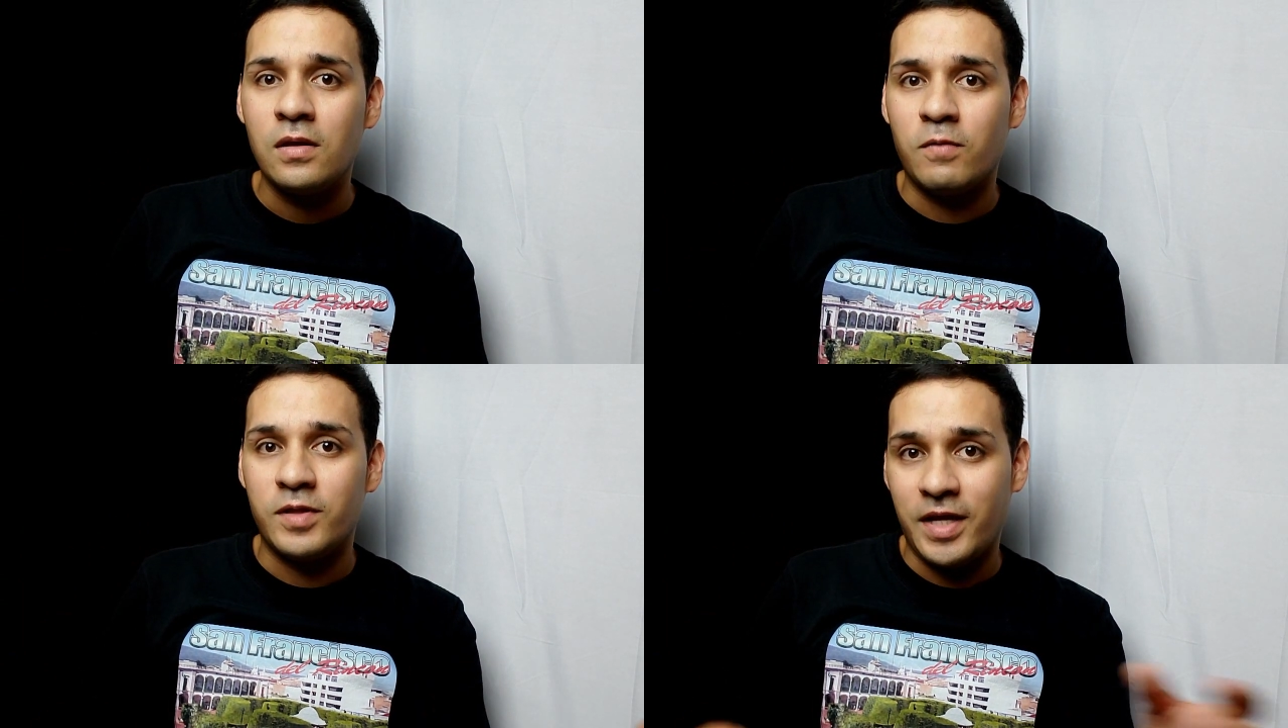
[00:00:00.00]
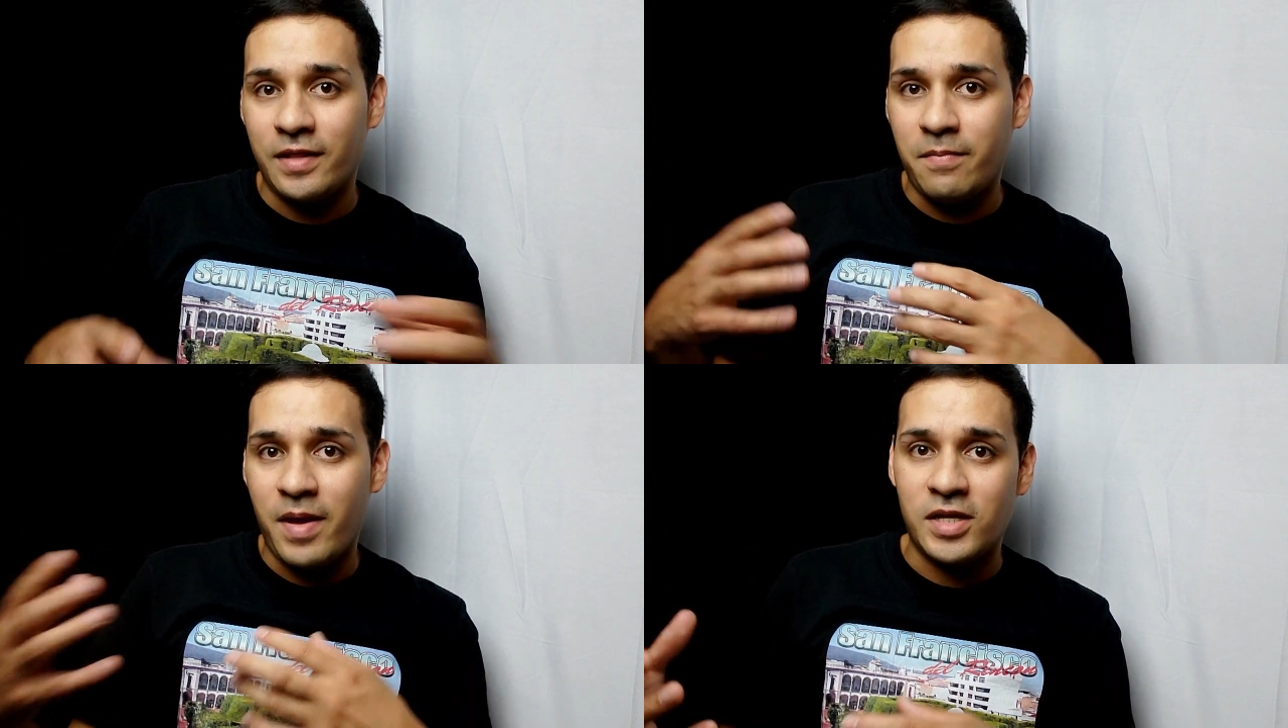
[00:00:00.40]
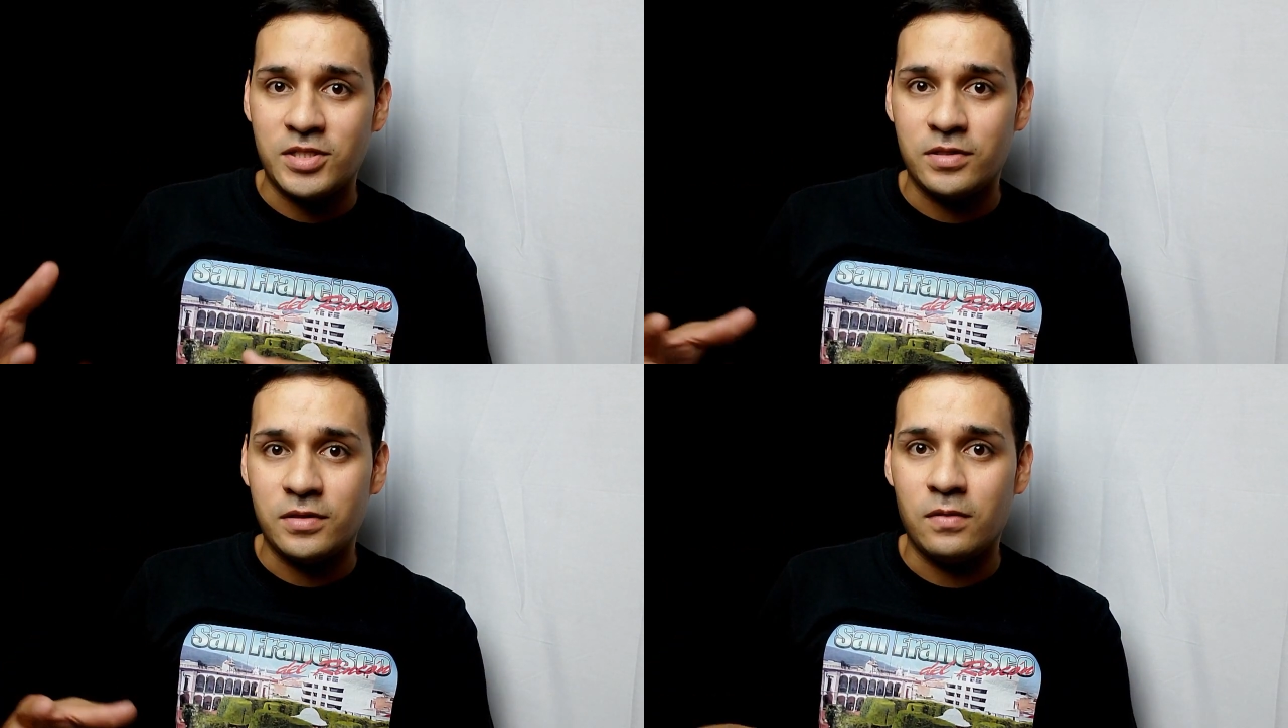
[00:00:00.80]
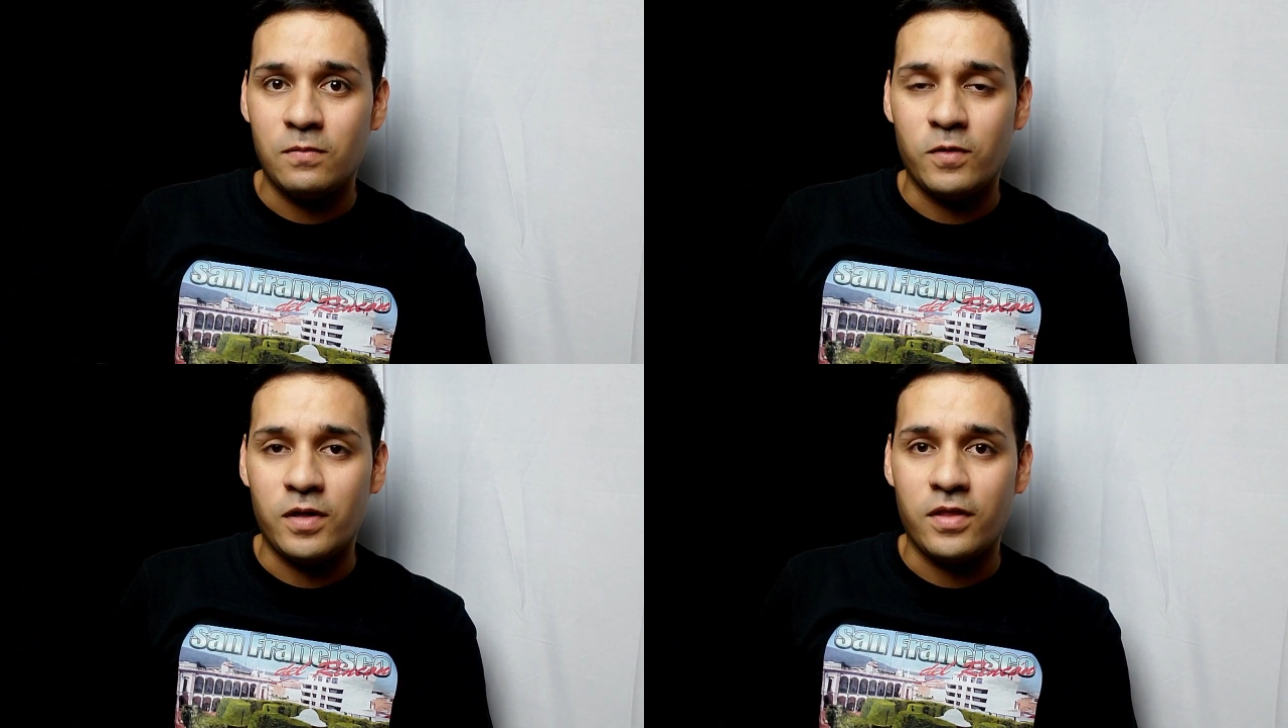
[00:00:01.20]
with the
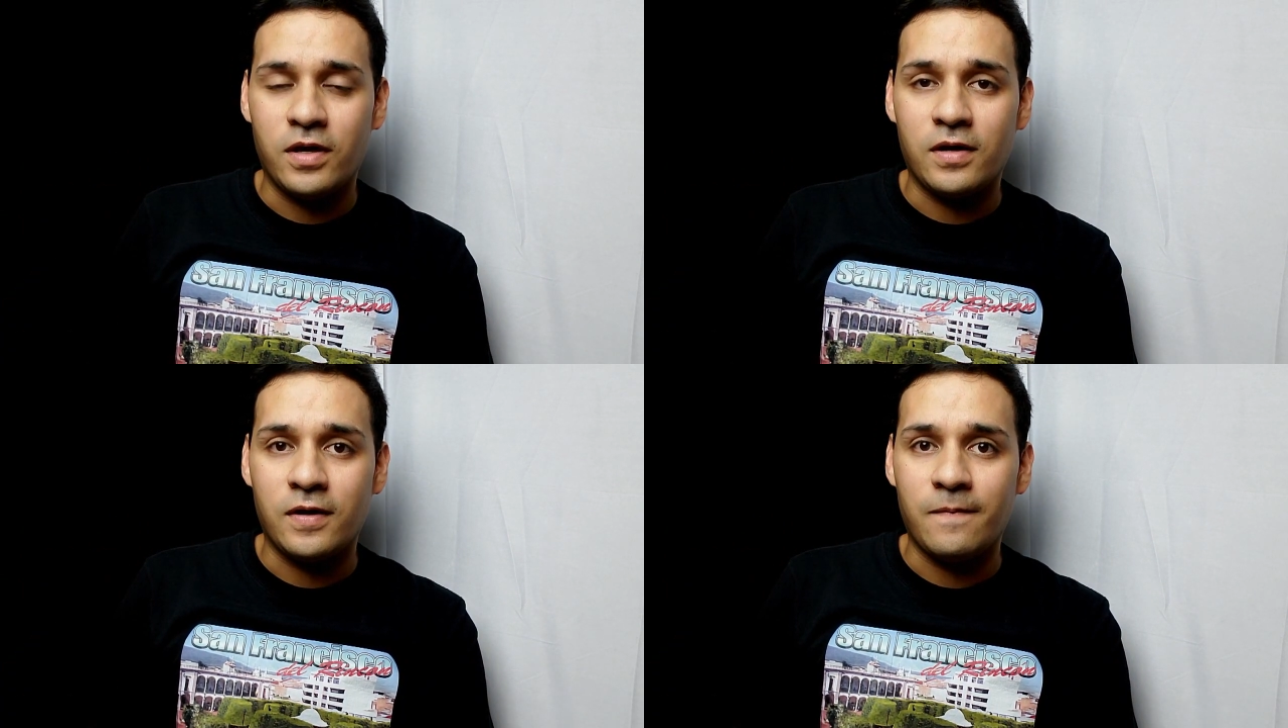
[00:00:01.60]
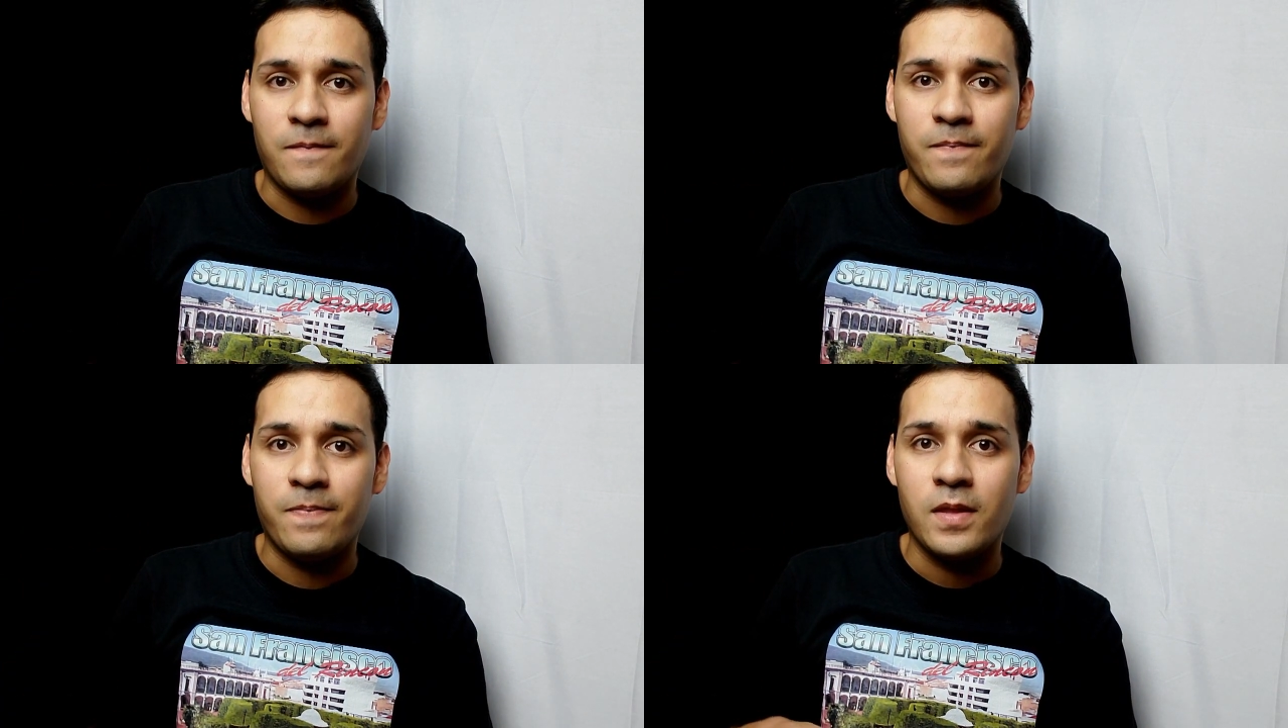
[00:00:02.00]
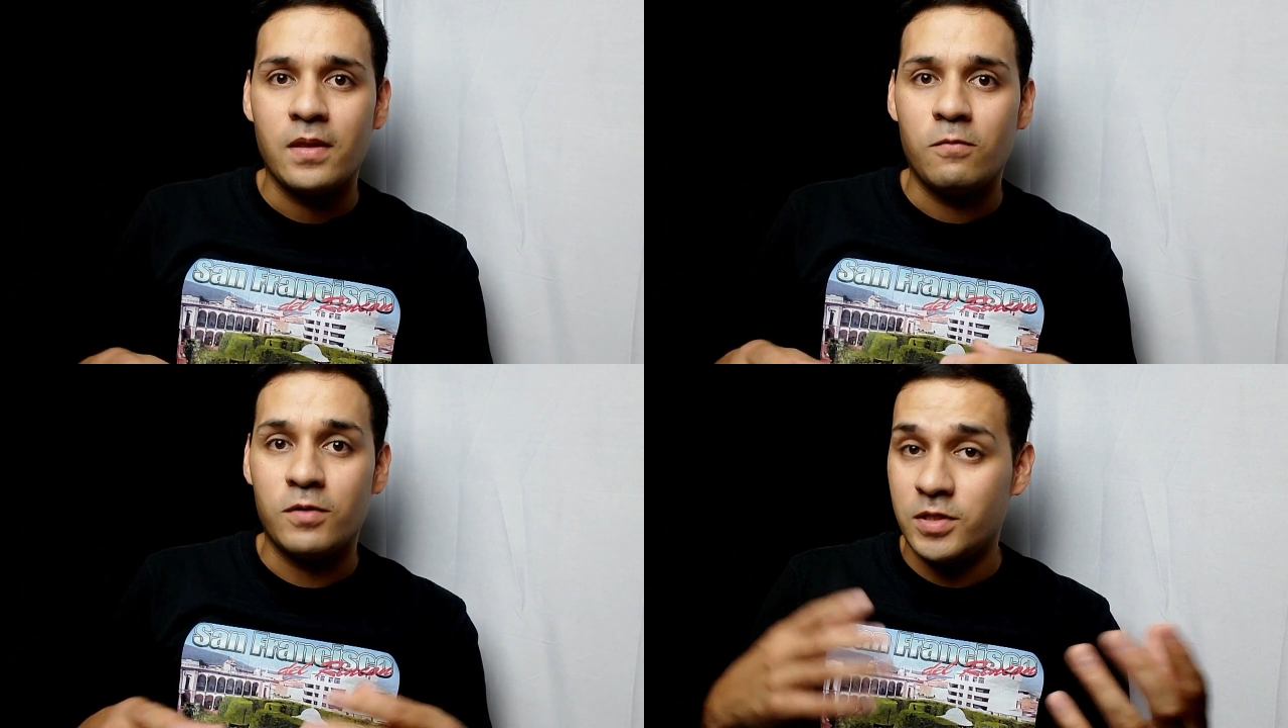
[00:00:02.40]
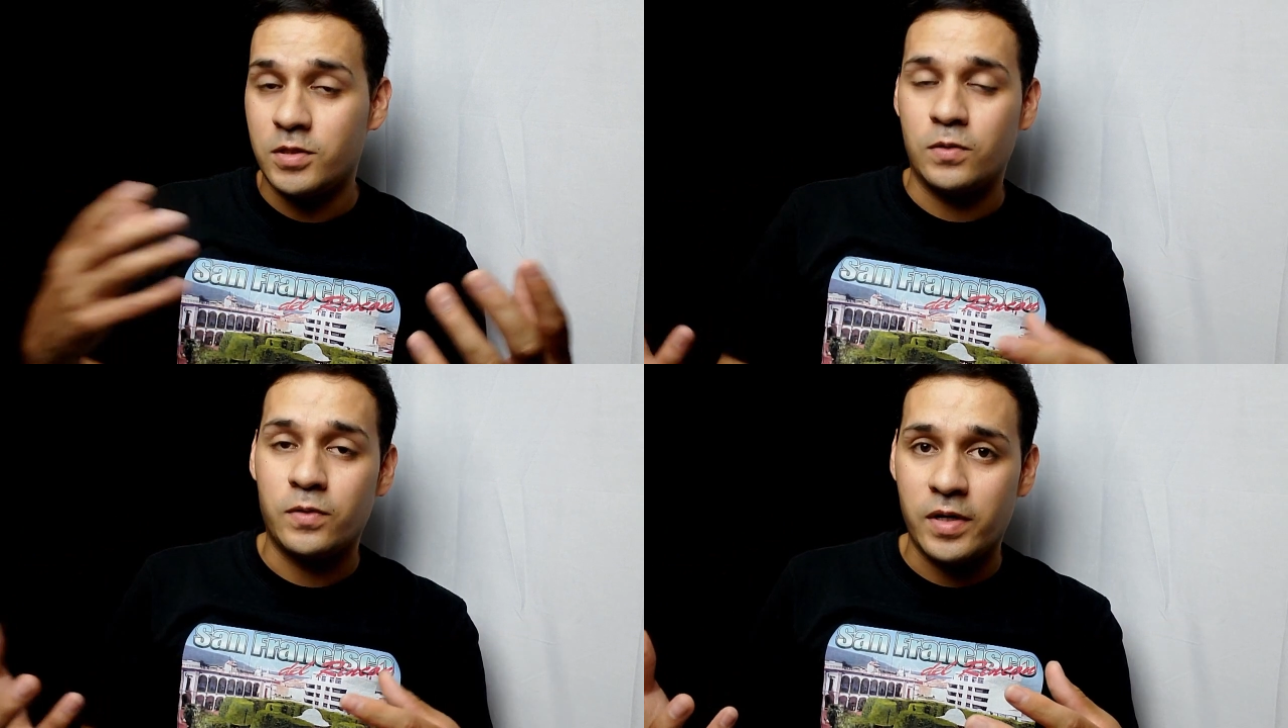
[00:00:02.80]
animation, with the
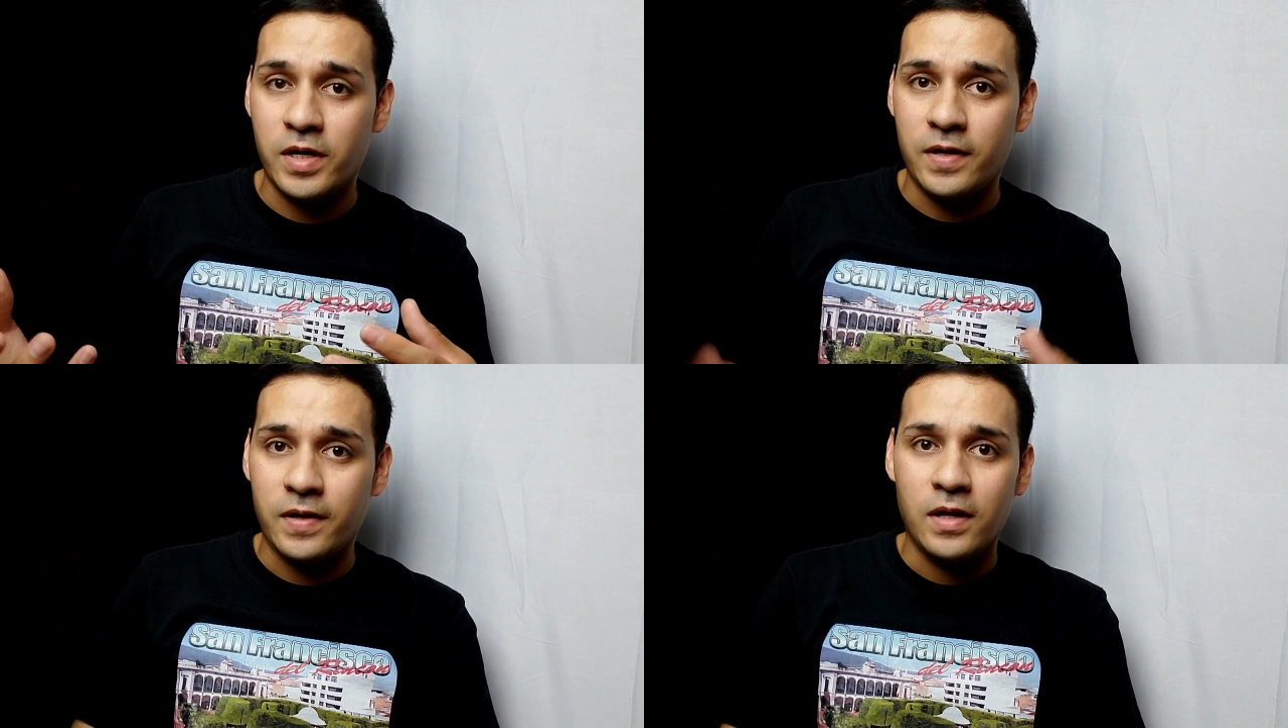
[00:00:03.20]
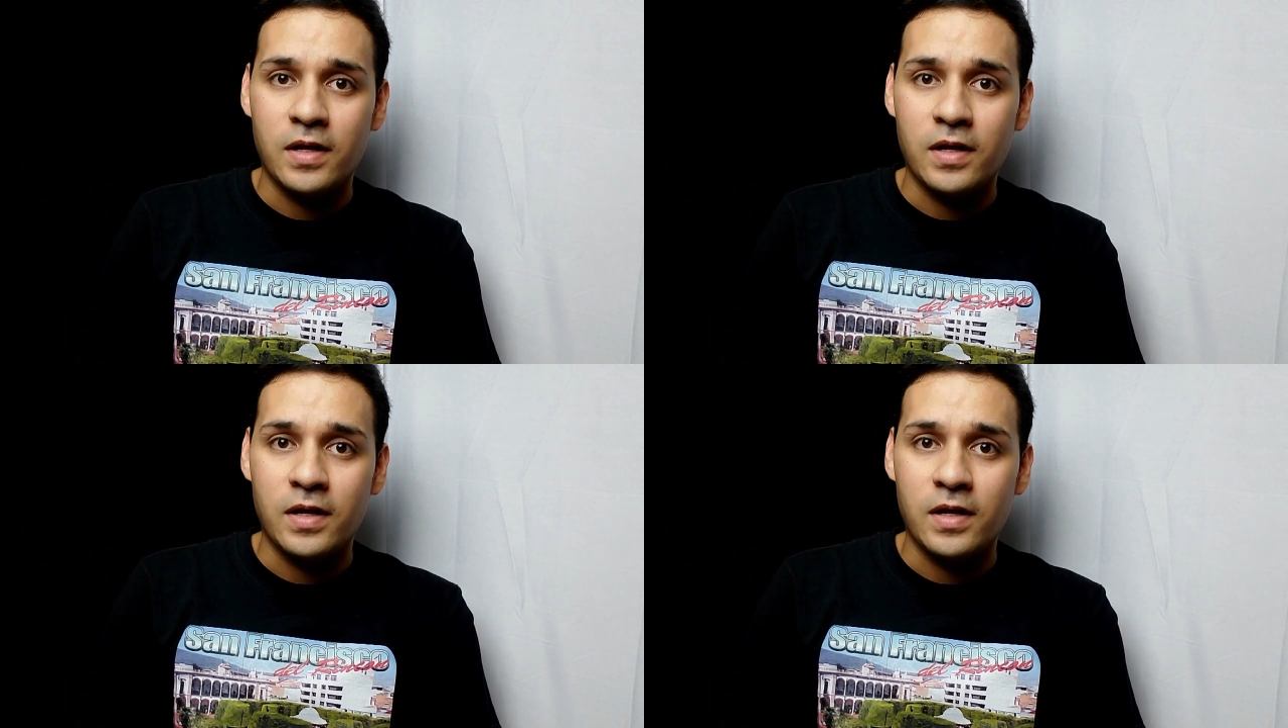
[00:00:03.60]
story.